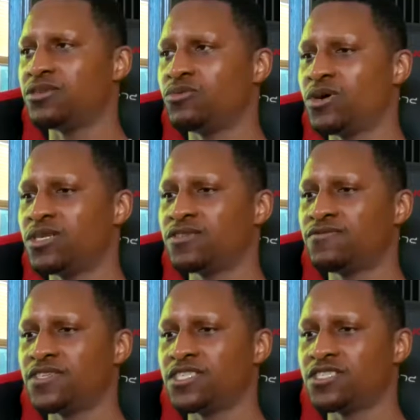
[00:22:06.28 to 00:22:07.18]
the one to
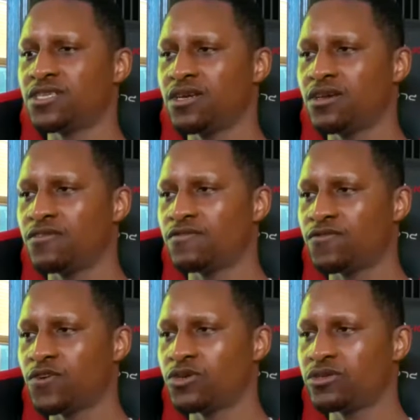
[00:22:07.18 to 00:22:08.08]
finish
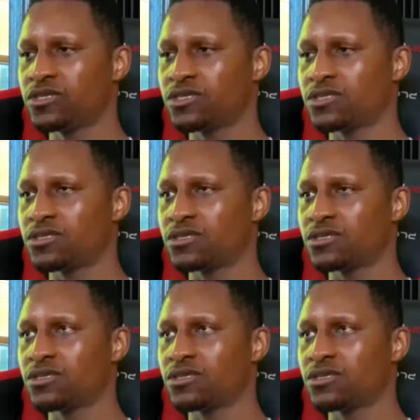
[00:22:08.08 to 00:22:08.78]
first.